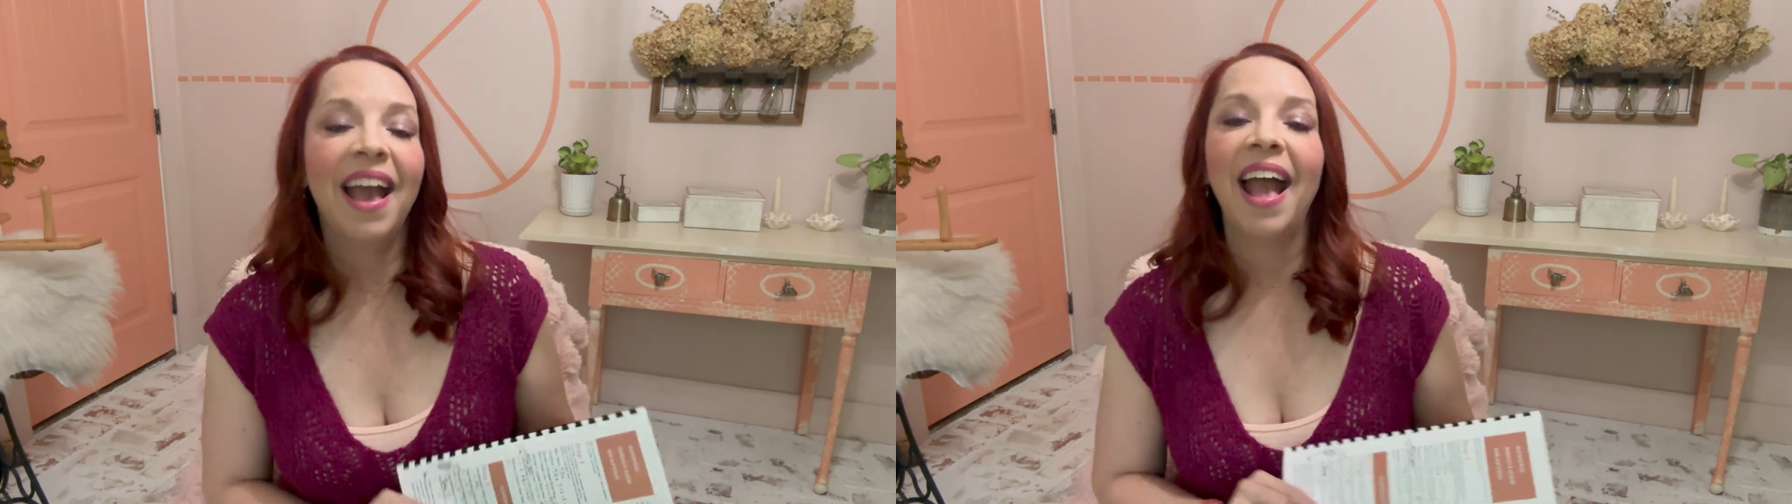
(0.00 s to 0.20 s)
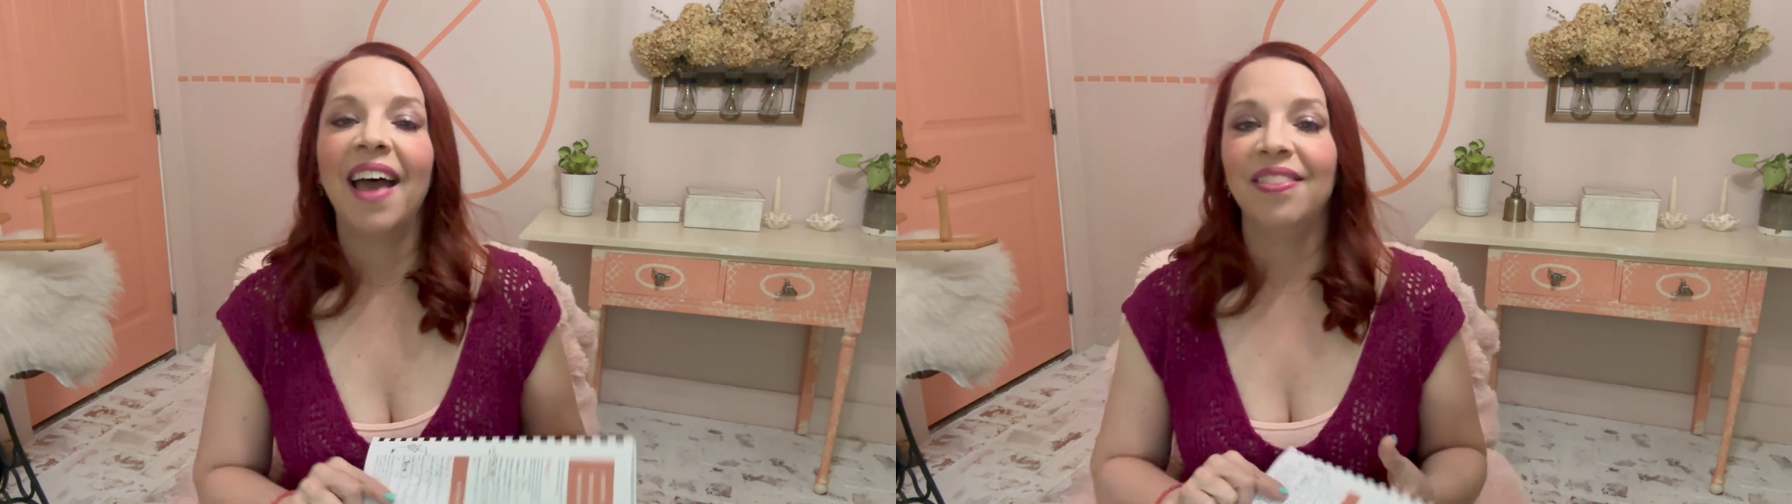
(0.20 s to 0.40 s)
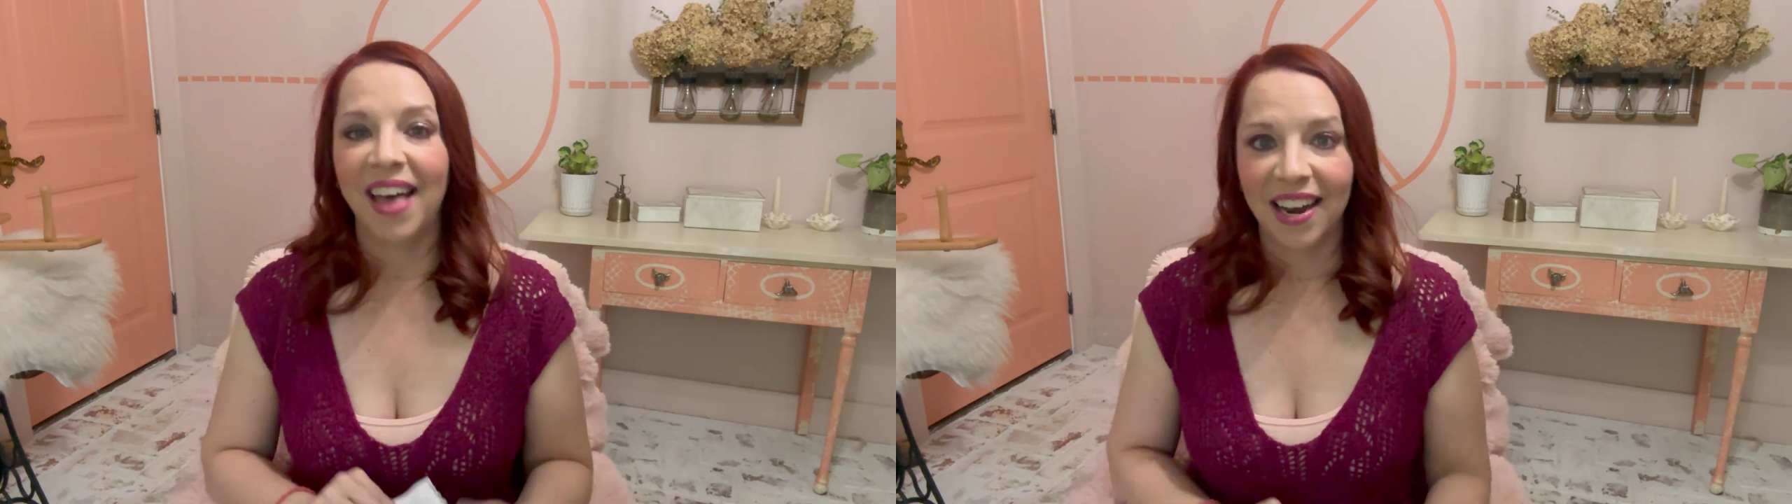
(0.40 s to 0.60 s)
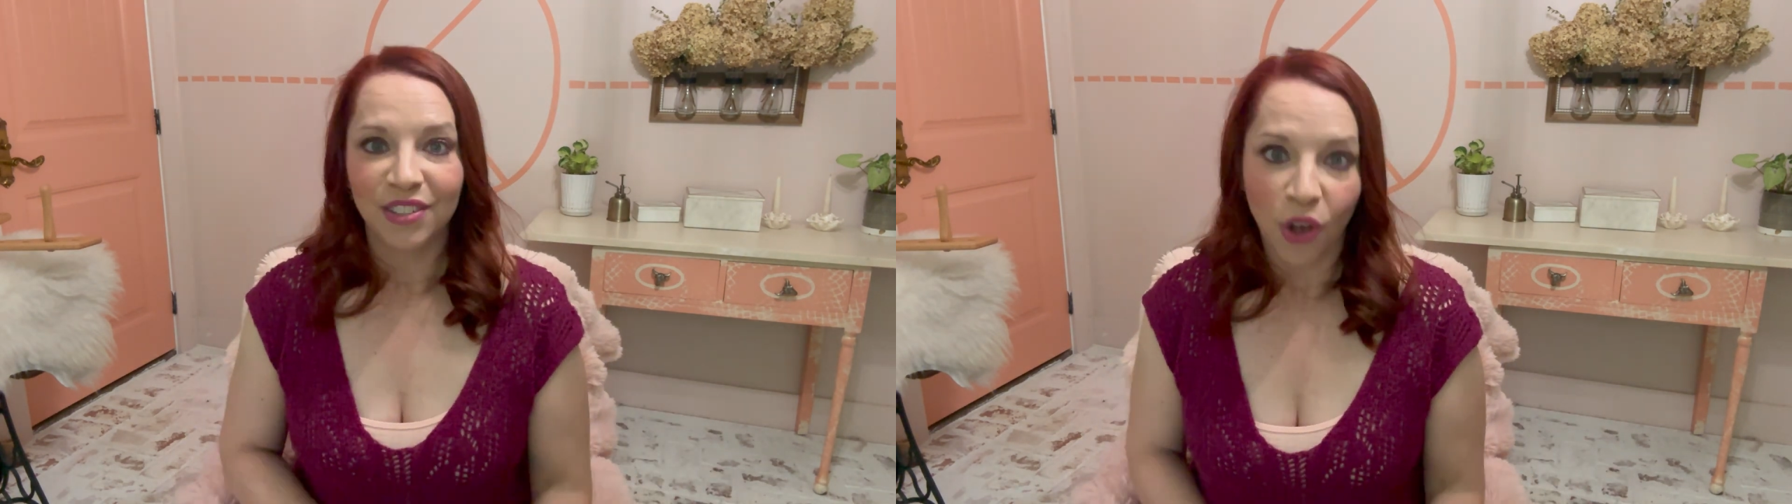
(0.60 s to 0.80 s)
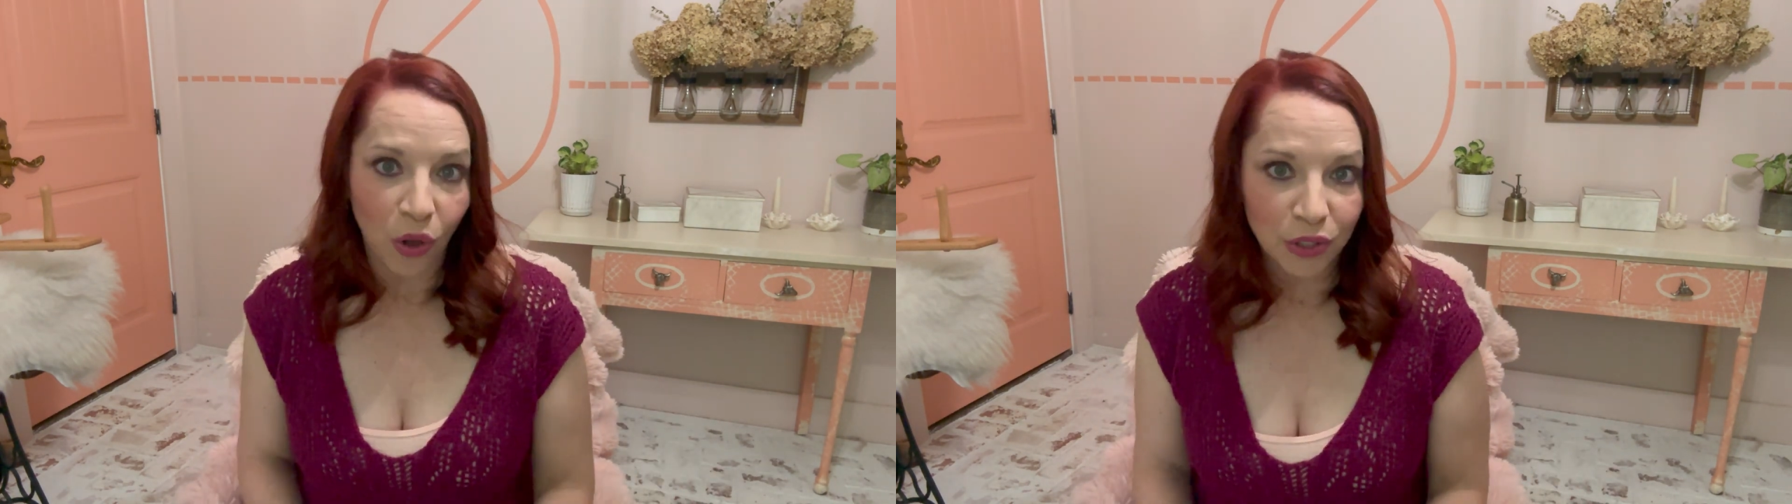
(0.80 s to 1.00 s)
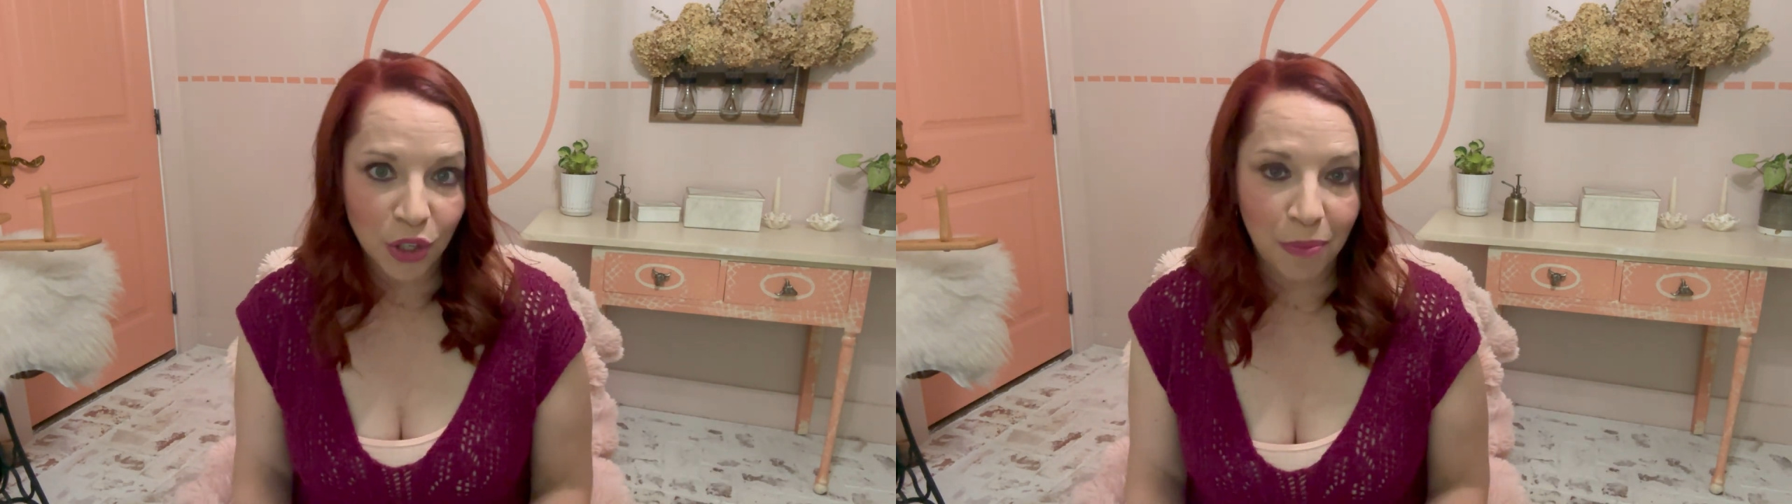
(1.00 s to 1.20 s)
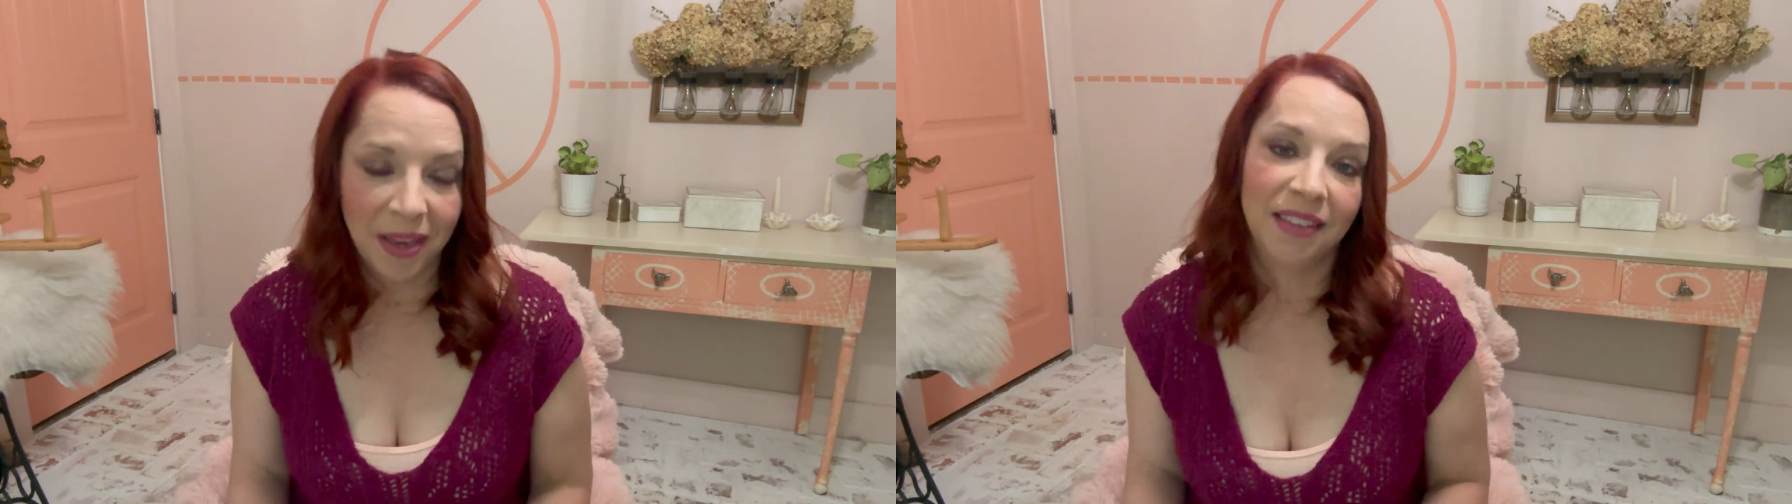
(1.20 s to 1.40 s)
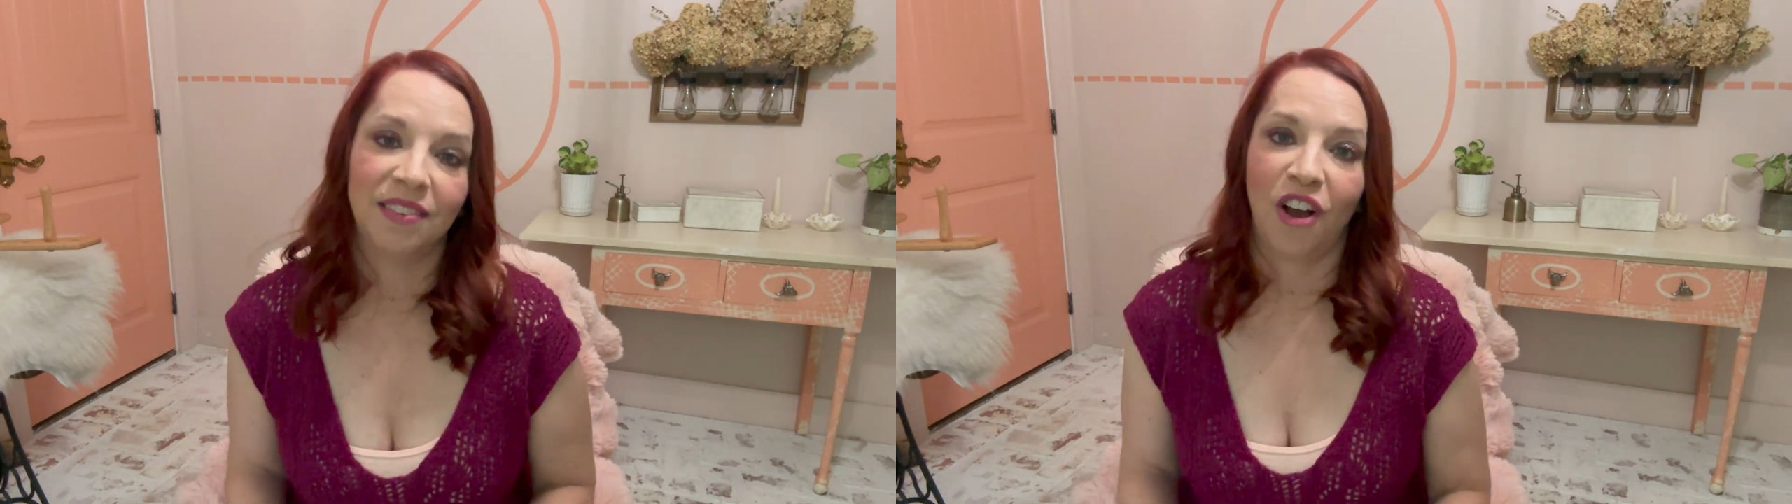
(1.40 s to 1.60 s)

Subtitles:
and that is also based